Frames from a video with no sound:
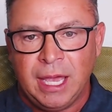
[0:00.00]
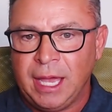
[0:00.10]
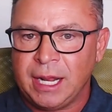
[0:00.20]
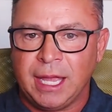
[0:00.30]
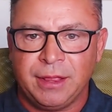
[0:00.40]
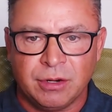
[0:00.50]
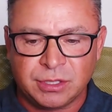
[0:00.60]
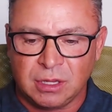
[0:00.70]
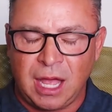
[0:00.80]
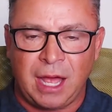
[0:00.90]
And again, there's
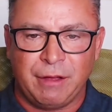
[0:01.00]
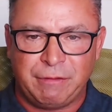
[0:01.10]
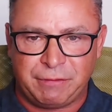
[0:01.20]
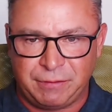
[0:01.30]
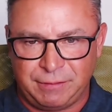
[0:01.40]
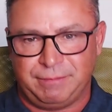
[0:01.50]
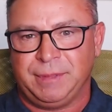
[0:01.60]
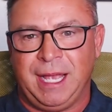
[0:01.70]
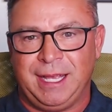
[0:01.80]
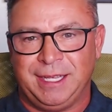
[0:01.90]
a lot of,
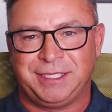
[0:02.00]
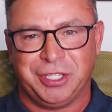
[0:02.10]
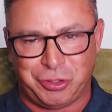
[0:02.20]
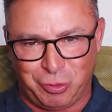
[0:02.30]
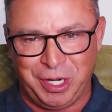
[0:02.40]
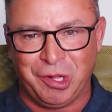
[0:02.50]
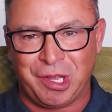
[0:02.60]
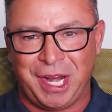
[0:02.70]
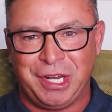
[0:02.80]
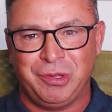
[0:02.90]
is this real?
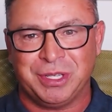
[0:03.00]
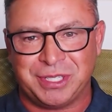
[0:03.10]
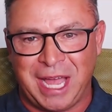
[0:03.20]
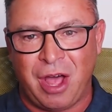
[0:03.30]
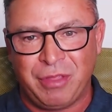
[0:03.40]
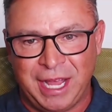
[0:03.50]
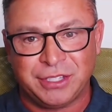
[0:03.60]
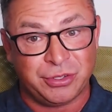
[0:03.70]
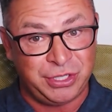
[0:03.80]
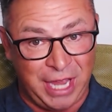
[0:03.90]
Can I do this now? The
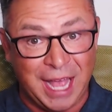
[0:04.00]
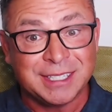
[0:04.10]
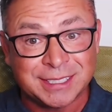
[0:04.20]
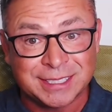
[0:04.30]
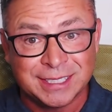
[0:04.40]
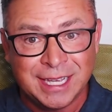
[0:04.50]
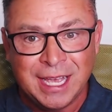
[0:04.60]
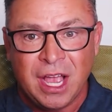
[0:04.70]
answer is yes.